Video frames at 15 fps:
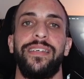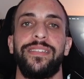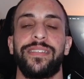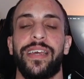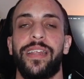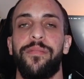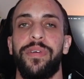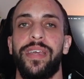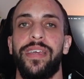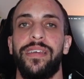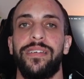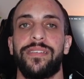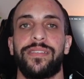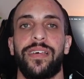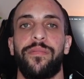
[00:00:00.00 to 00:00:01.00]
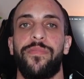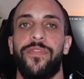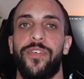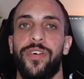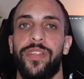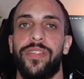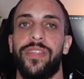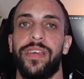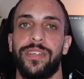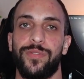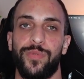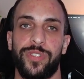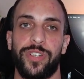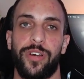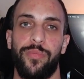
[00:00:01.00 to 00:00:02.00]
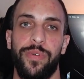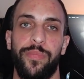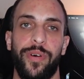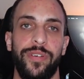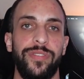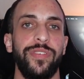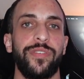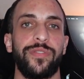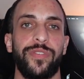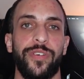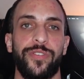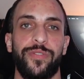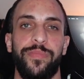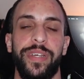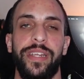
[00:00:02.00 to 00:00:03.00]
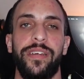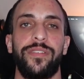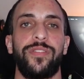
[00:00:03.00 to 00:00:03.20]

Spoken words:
is going to be some further things which I'll be posting on social media,